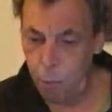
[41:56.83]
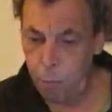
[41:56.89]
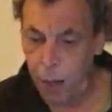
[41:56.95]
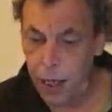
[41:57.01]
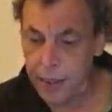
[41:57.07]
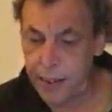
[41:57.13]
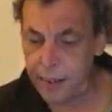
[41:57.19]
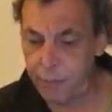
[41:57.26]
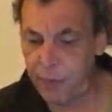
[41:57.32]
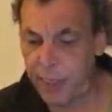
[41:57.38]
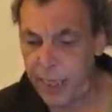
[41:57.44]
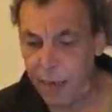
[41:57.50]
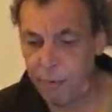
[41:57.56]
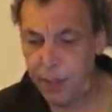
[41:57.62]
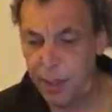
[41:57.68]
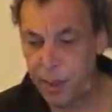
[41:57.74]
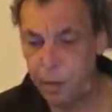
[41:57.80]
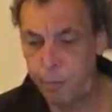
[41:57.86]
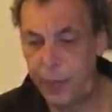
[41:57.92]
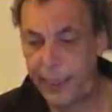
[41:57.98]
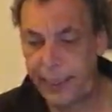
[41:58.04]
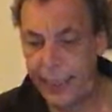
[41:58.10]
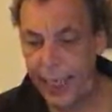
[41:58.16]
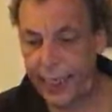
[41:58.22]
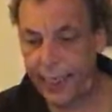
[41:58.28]
Parts of Devon are
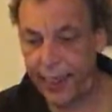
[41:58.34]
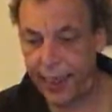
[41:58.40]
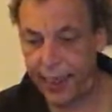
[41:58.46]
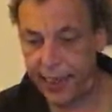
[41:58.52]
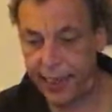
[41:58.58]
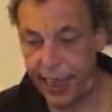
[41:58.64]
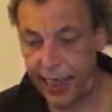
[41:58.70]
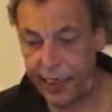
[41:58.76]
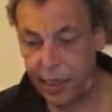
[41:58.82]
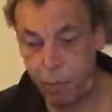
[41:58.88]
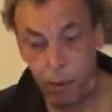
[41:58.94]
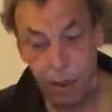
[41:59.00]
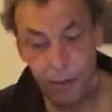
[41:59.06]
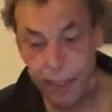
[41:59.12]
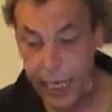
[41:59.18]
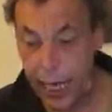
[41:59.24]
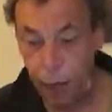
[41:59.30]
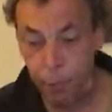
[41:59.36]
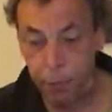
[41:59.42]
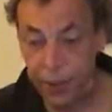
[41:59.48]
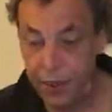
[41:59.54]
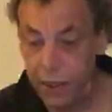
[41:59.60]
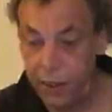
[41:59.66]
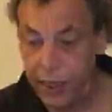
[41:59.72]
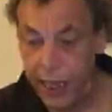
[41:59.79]
spectacular, says Simone. They
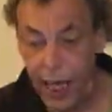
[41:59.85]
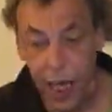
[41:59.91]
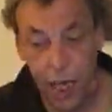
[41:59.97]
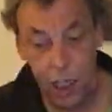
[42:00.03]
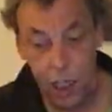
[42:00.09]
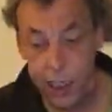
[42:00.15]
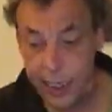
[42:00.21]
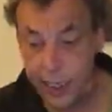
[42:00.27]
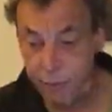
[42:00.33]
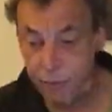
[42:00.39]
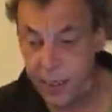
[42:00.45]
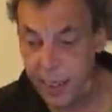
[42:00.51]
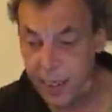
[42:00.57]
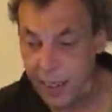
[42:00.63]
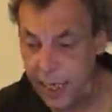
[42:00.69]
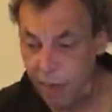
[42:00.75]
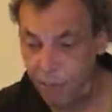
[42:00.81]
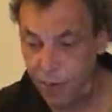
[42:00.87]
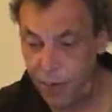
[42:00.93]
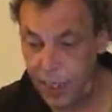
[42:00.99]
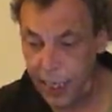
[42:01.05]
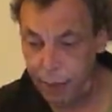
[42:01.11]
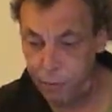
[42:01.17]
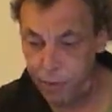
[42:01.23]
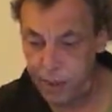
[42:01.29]
absolutely are. I lived in
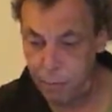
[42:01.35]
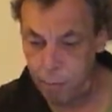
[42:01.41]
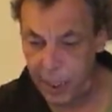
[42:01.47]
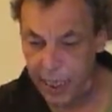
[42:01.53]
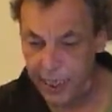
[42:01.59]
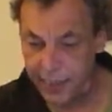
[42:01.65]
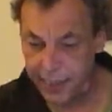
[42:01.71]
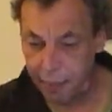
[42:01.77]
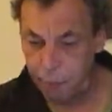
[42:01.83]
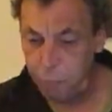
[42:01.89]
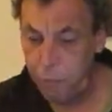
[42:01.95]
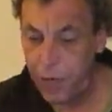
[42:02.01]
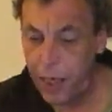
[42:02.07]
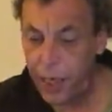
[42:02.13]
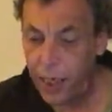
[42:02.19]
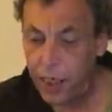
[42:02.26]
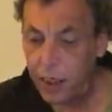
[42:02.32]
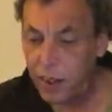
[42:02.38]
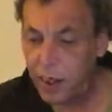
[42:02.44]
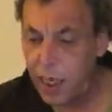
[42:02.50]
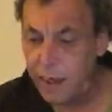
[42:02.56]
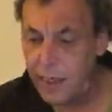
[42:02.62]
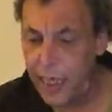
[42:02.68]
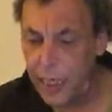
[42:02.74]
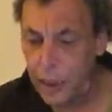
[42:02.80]
Devon. It was amazing.
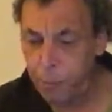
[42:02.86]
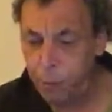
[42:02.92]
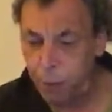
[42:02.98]
Joe says